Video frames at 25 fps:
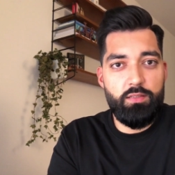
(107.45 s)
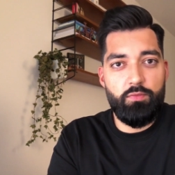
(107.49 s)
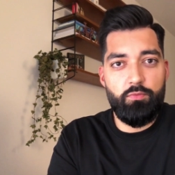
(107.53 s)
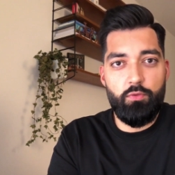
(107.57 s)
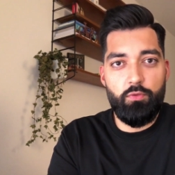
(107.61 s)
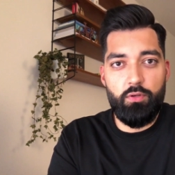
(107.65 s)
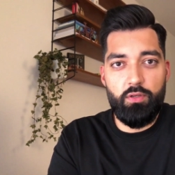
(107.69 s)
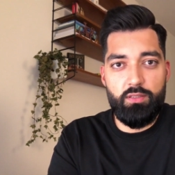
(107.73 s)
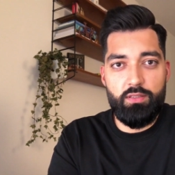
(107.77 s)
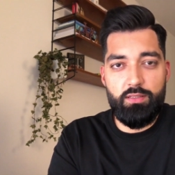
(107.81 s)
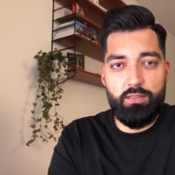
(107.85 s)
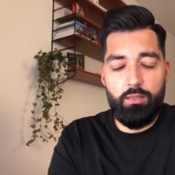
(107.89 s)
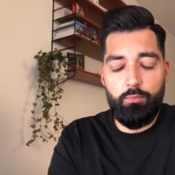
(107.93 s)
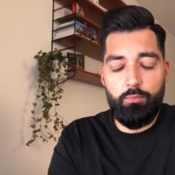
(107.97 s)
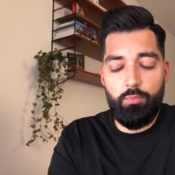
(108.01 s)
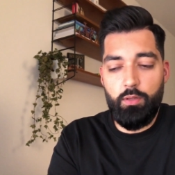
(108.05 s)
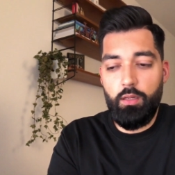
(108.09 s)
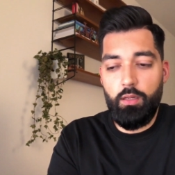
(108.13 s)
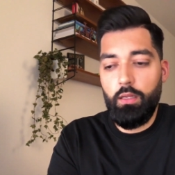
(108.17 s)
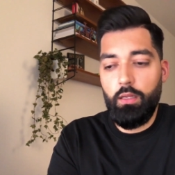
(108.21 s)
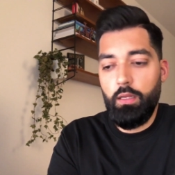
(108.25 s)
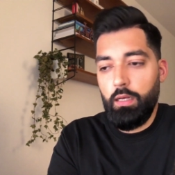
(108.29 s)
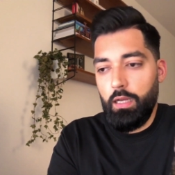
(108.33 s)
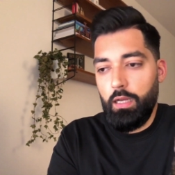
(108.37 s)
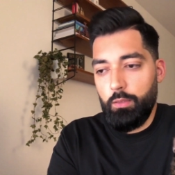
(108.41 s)
For example,
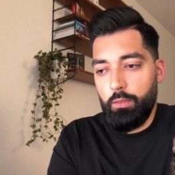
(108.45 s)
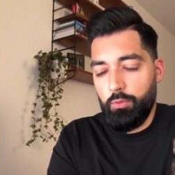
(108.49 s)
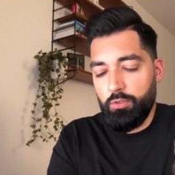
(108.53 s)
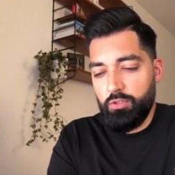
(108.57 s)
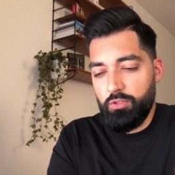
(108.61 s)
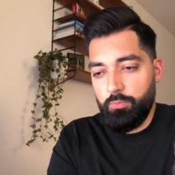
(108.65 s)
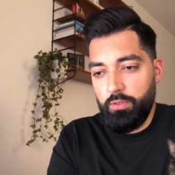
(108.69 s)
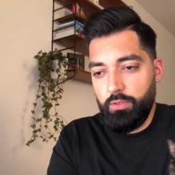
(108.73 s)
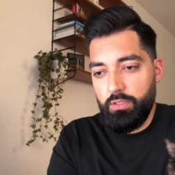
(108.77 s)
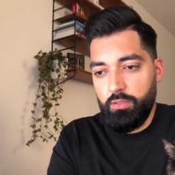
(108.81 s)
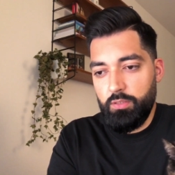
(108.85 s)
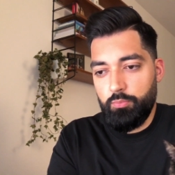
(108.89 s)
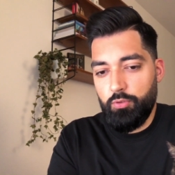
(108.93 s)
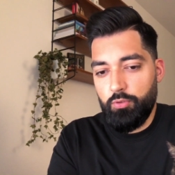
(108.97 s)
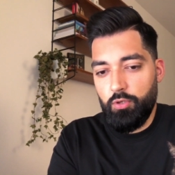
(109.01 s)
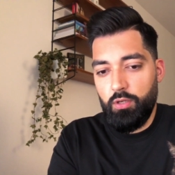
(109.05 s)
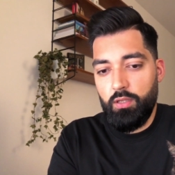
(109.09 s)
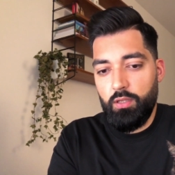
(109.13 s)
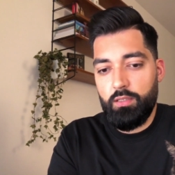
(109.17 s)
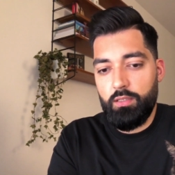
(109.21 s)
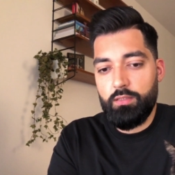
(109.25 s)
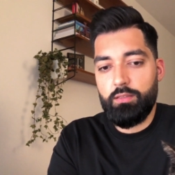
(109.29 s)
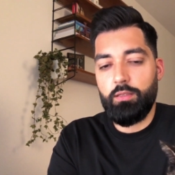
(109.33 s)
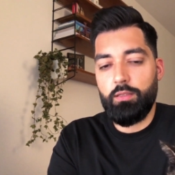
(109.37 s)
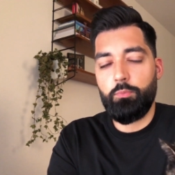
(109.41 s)
I want to build a
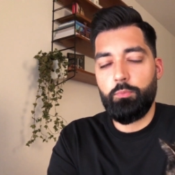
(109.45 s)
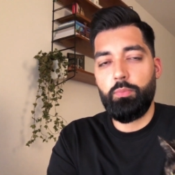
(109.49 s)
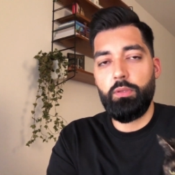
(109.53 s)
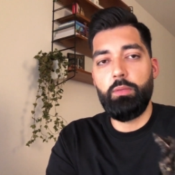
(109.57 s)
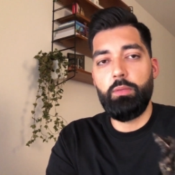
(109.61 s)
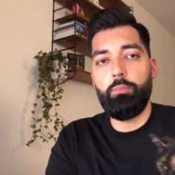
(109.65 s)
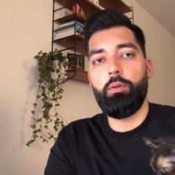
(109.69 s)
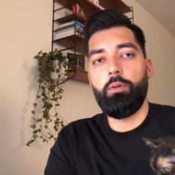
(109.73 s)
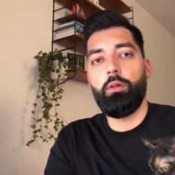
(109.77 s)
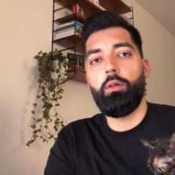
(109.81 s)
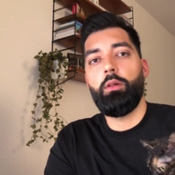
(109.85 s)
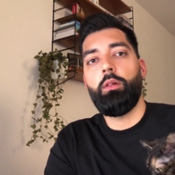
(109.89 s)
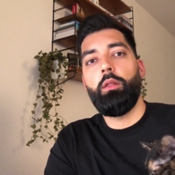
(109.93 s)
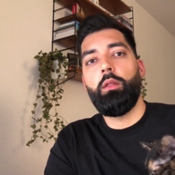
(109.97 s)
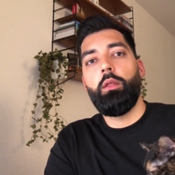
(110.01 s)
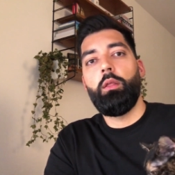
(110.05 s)
product that people